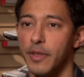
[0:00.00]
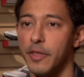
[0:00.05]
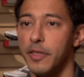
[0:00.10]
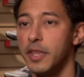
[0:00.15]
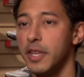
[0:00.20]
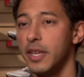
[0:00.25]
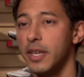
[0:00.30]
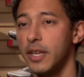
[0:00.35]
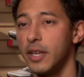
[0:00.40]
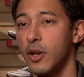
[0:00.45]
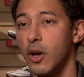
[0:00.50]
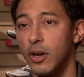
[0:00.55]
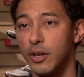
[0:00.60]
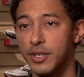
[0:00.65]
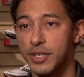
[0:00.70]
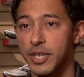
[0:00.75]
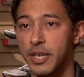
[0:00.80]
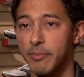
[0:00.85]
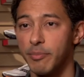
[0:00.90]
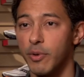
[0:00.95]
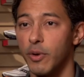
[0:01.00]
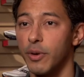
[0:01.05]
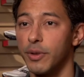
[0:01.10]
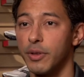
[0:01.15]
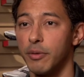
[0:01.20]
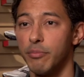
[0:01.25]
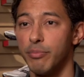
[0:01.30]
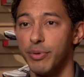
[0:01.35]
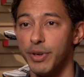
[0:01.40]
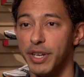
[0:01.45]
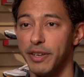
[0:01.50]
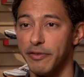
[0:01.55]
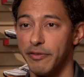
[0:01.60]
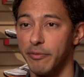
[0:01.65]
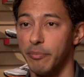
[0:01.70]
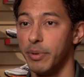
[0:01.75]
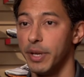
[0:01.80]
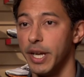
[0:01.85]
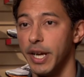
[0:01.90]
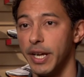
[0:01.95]
The concept or the brief
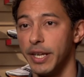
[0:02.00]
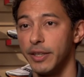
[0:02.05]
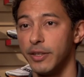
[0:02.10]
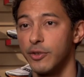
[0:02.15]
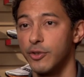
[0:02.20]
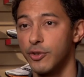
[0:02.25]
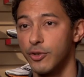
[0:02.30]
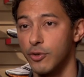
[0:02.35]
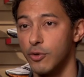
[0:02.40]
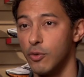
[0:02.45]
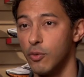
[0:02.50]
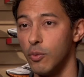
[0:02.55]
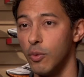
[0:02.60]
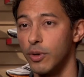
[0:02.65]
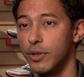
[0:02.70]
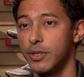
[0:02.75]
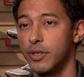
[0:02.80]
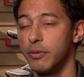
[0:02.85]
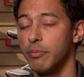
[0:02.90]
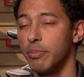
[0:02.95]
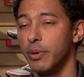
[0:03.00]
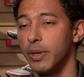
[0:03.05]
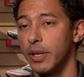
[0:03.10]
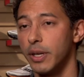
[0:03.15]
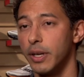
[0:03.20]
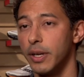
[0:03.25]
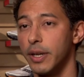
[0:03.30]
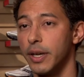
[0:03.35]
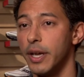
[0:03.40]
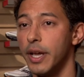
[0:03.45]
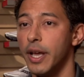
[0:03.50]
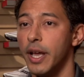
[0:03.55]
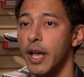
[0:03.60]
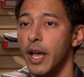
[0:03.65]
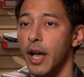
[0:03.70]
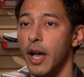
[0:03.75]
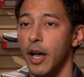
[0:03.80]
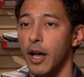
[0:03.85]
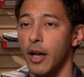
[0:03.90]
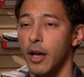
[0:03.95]
behind the shoe was to build
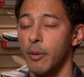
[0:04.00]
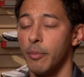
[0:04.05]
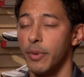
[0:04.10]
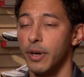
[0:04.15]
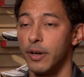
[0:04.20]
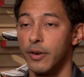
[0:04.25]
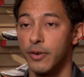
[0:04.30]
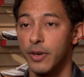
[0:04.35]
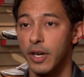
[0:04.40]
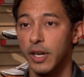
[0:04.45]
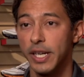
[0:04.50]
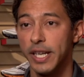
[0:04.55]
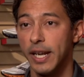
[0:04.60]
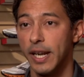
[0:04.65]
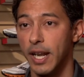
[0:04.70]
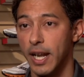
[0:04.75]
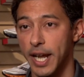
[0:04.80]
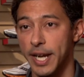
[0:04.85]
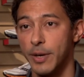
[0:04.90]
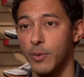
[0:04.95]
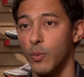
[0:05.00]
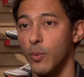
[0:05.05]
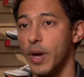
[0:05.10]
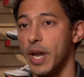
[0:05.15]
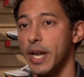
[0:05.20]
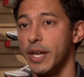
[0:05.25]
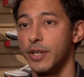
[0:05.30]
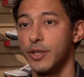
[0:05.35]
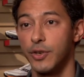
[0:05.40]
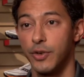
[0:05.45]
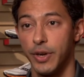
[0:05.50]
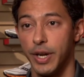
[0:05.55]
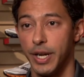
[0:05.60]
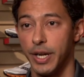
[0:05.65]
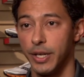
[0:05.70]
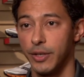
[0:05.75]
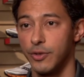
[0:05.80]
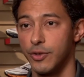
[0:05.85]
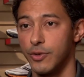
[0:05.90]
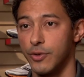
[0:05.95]
a really lightweight
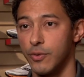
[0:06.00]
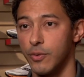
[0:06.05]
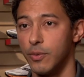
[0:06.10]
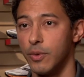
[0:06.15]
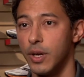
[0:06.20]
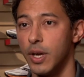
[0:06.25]
training shoe.